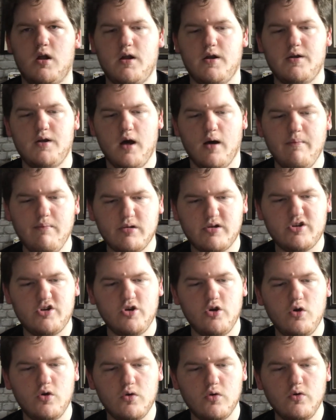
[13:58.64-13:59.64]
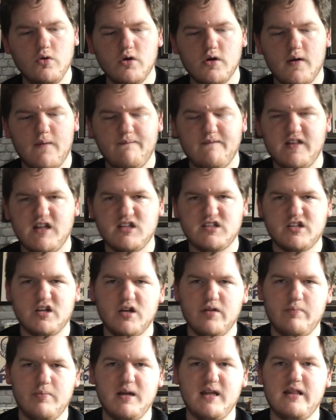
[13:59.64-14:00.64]
Number 2 is going
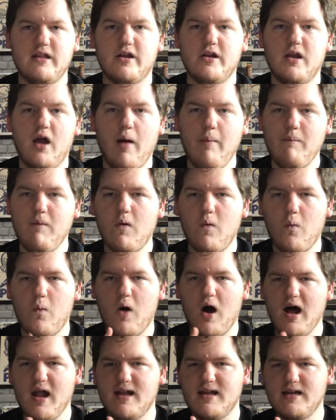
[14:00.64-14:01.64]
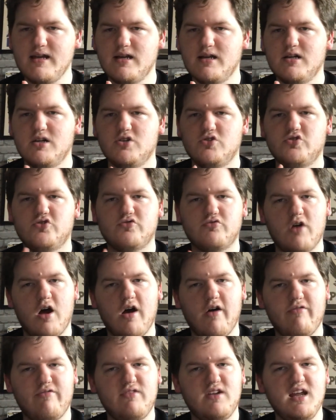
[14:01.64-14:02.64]
to be the number 1
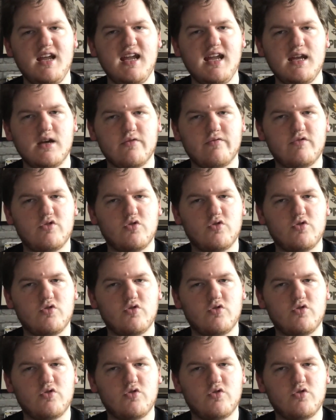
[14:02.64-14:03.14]
draftee of